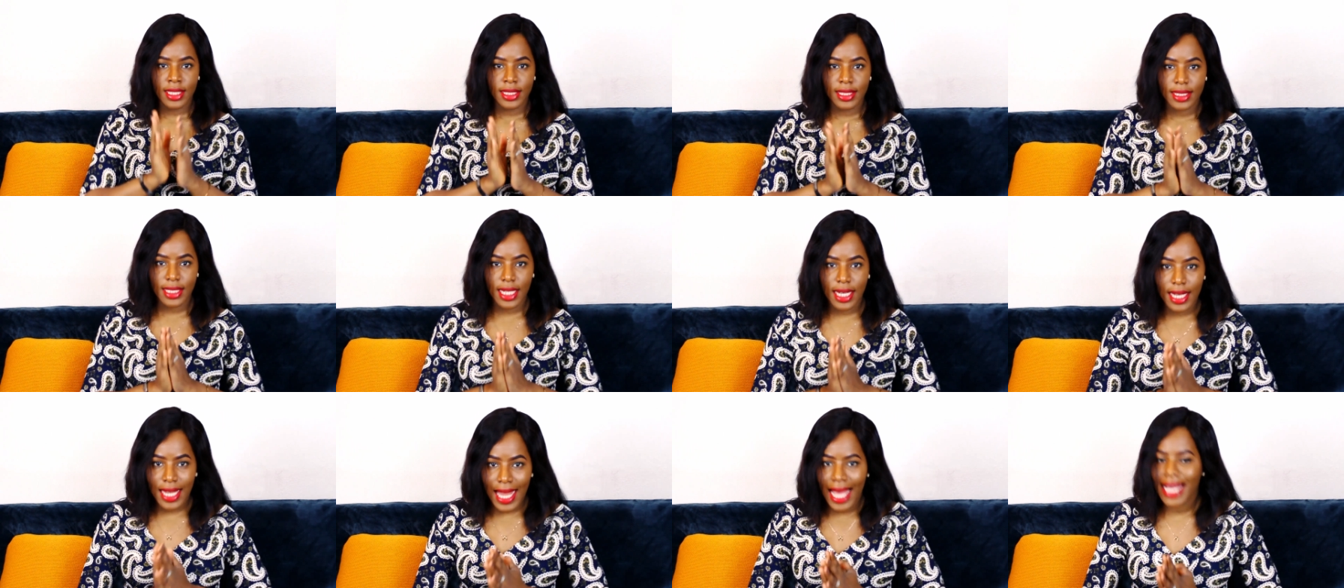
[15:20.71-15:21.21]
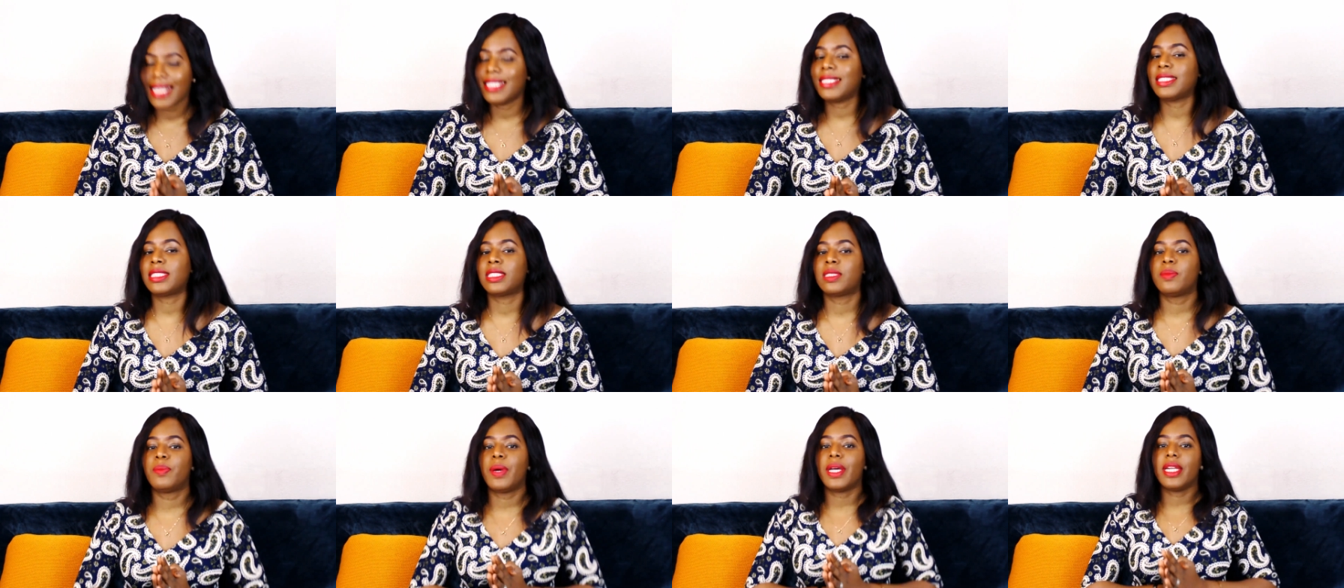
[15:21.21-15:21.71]
The
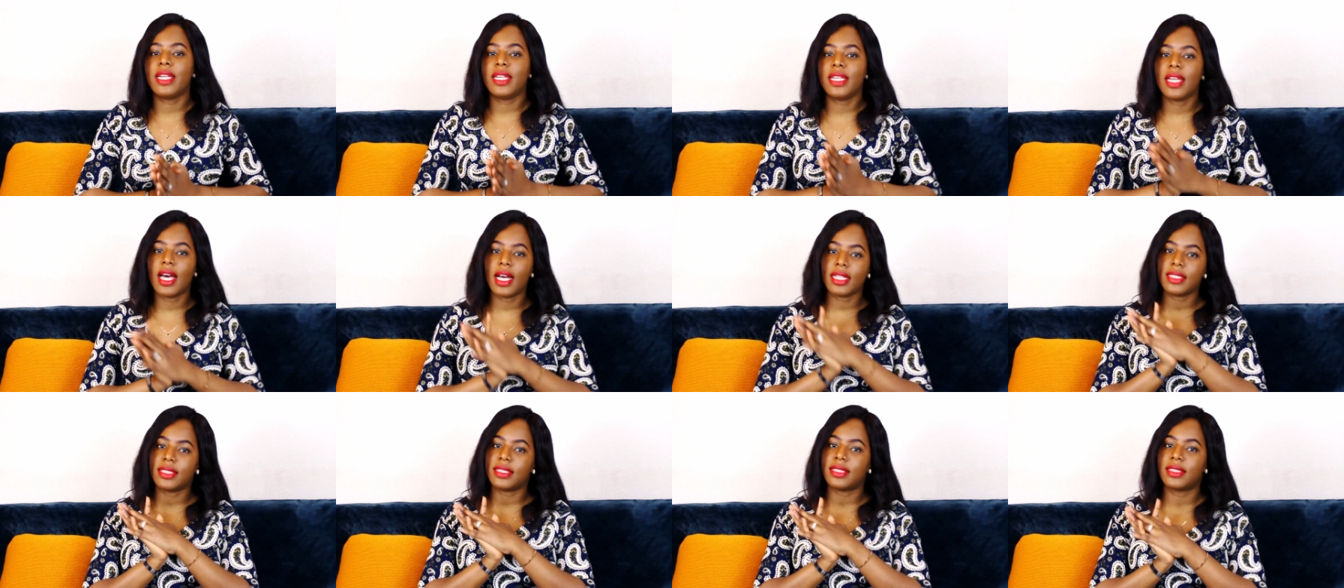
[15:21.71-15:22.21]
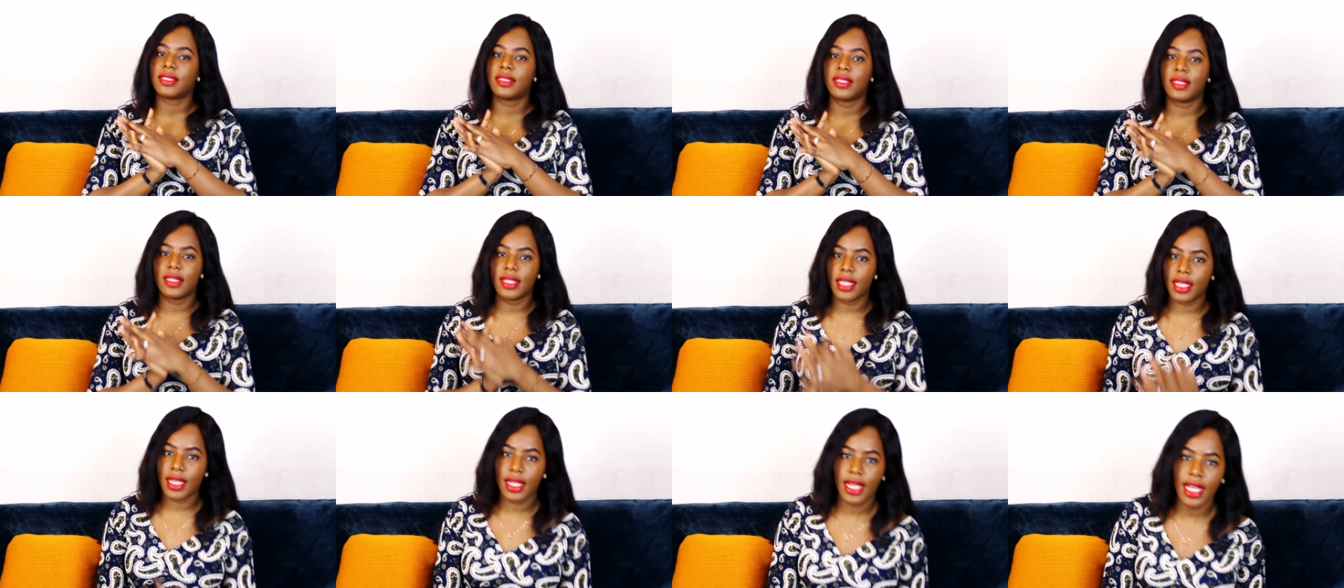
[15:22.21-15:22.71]
last but not
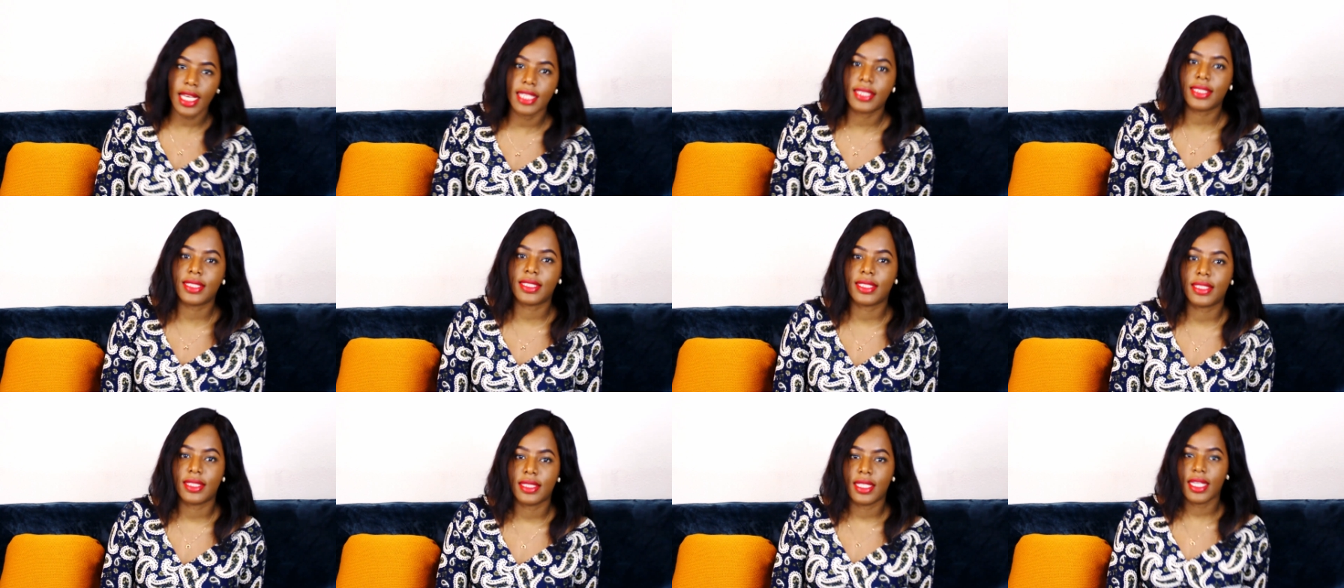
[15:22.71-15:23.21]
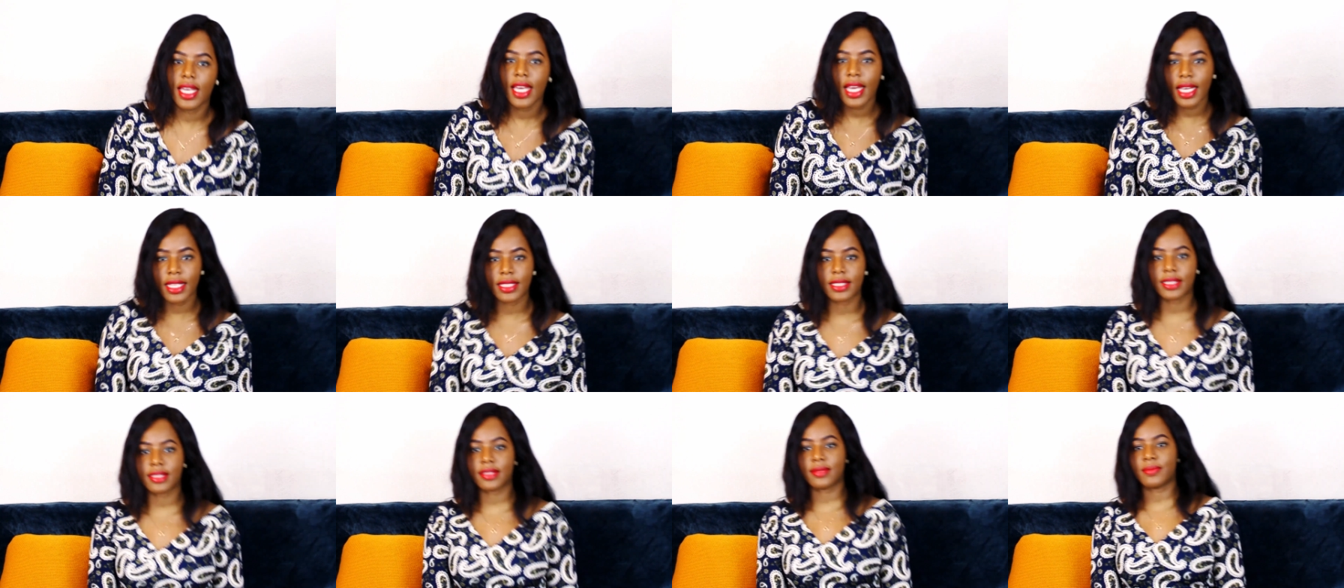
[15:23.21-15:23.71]
the least
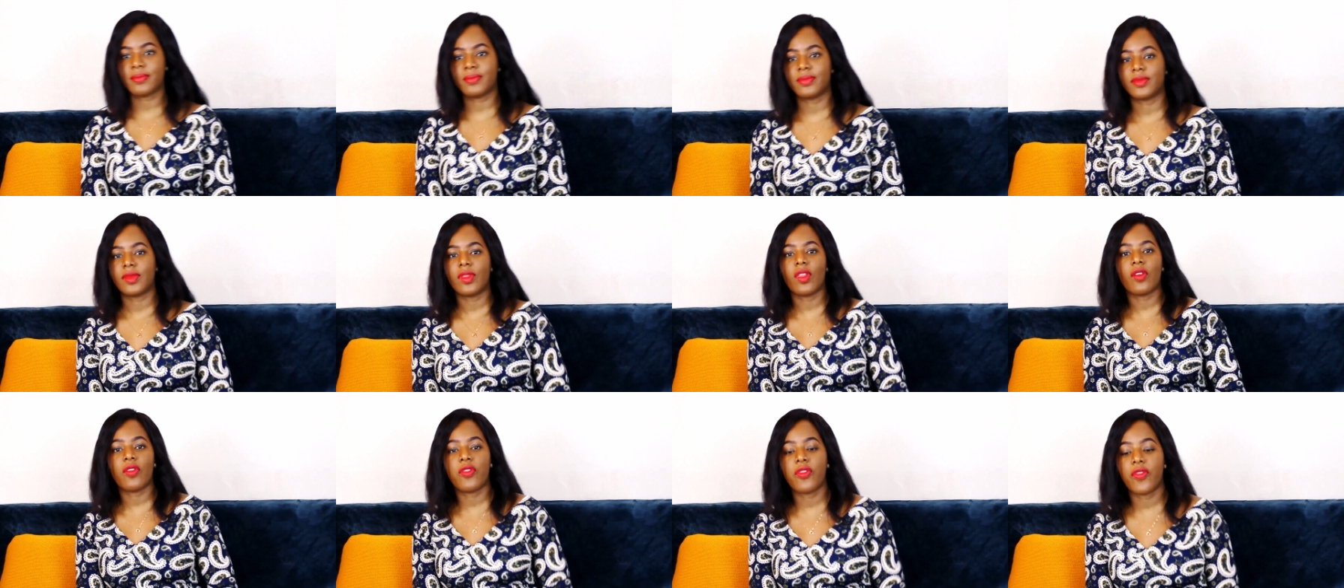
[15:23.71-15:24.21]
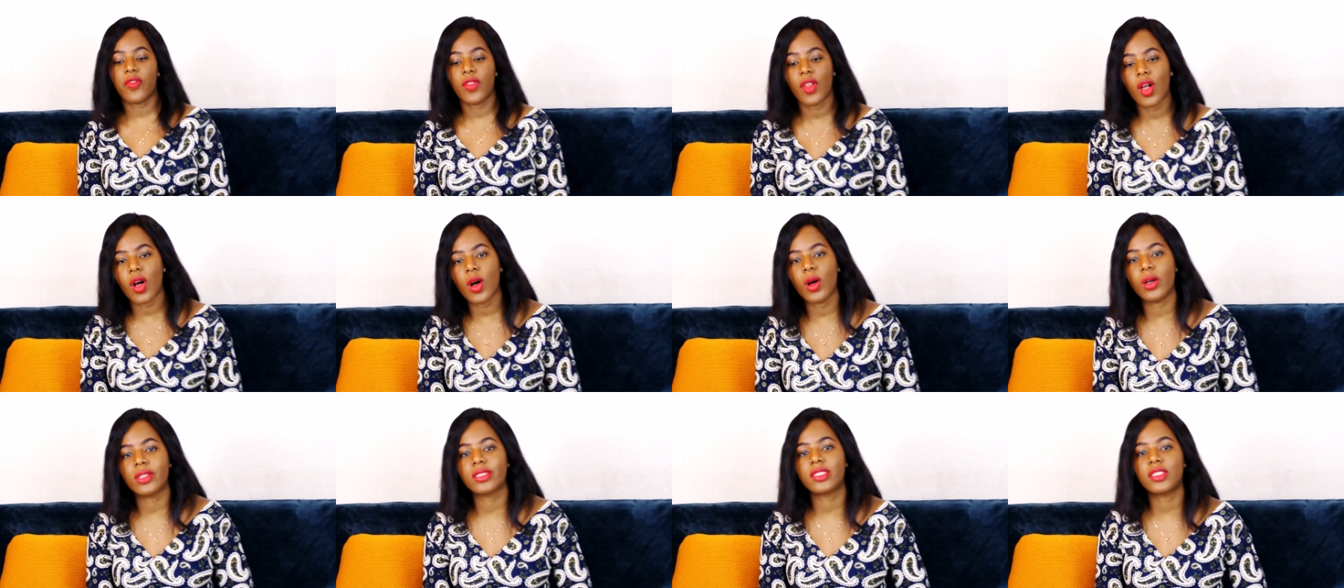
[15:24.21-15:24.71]
is the
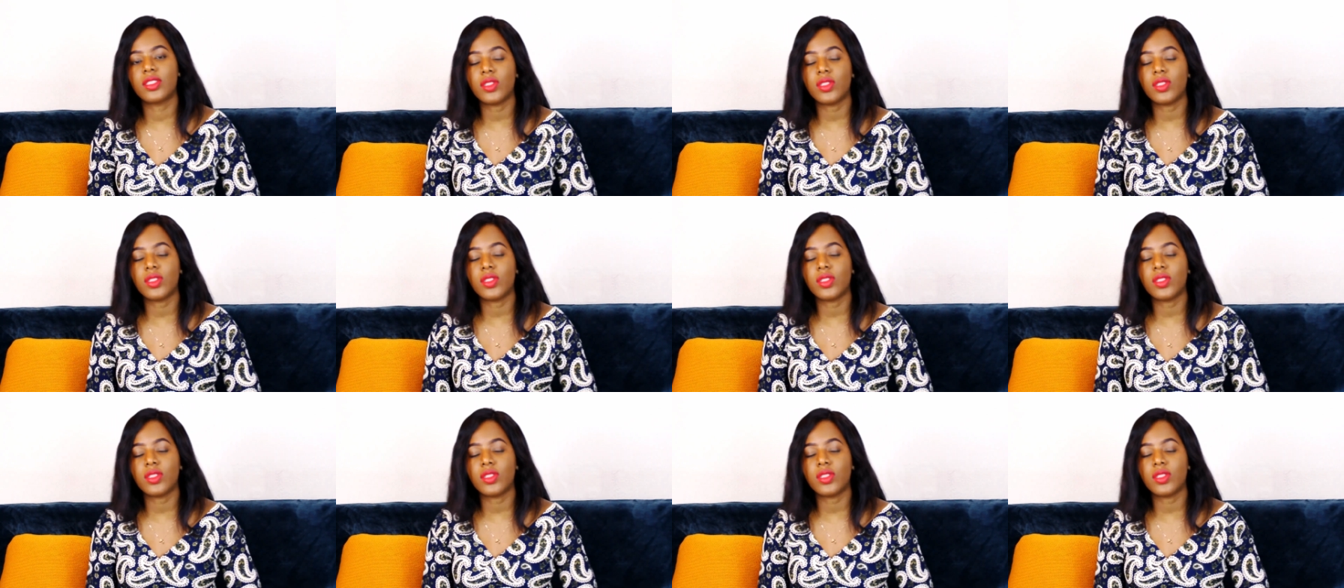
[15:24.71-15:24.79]
floors.